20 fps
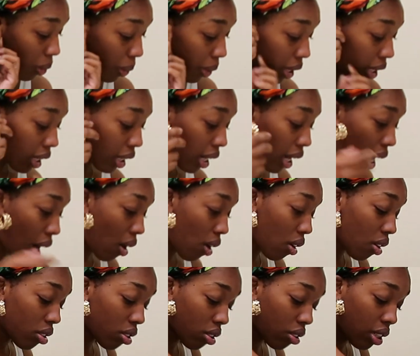quick. I
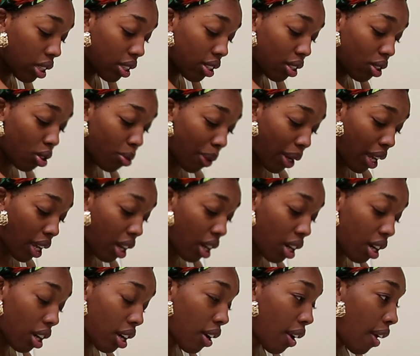also need to do my
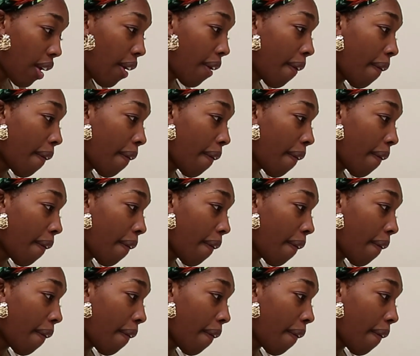hair.